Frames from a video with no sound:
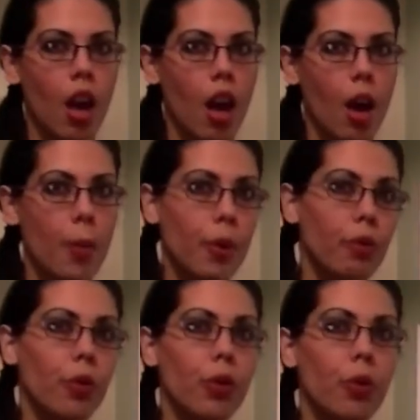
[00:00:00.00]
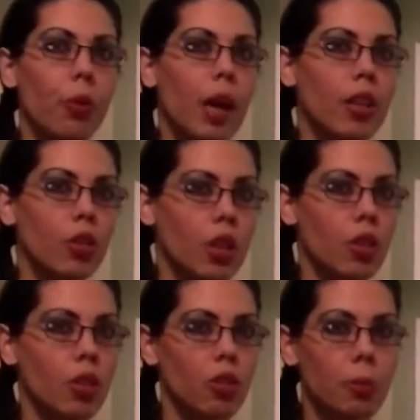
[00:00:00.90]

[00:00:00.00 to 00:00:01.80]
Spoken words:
If you want, you can use